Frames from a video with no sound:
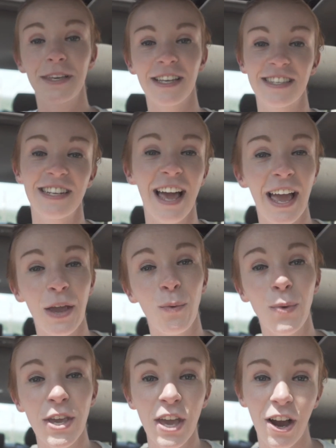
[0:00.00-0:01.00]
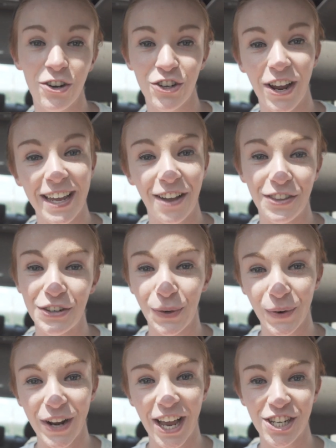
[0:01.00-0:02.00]
because today we are trying out the
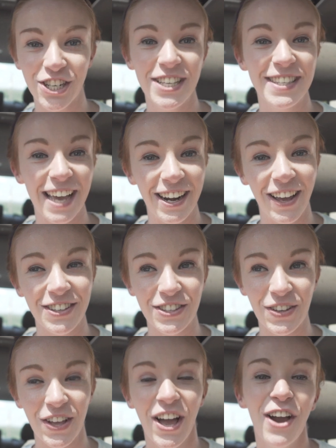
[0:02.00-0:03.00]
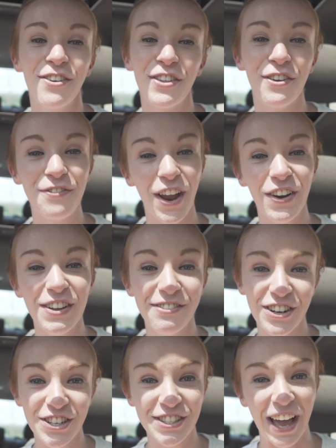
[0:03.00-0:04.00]
DoorDash side hustle for the very
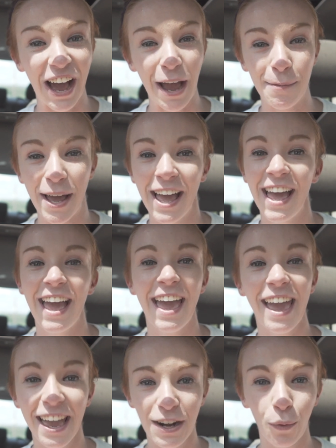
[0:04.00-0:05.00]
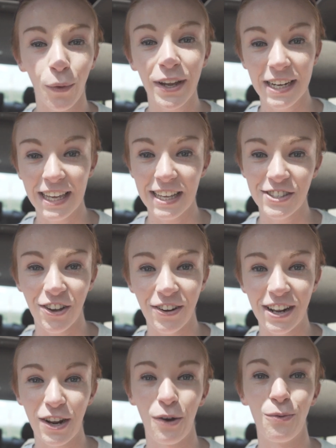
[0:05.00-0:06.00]
first time, and we're gonna get
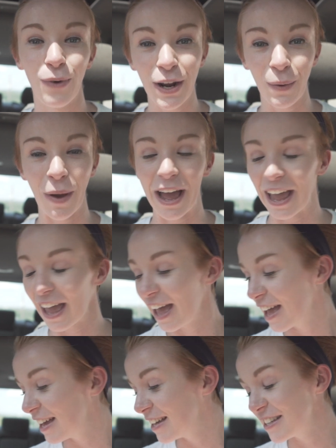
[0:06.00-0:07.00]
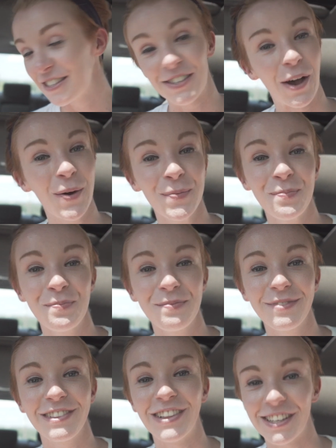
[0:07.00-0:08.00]
started right away. So
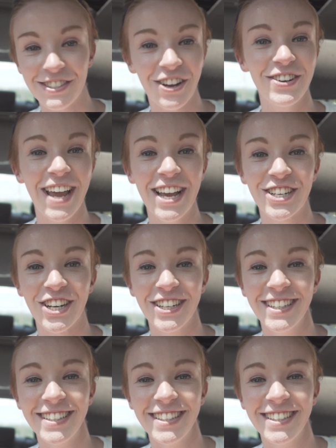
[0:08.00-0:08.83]
let's start dashing.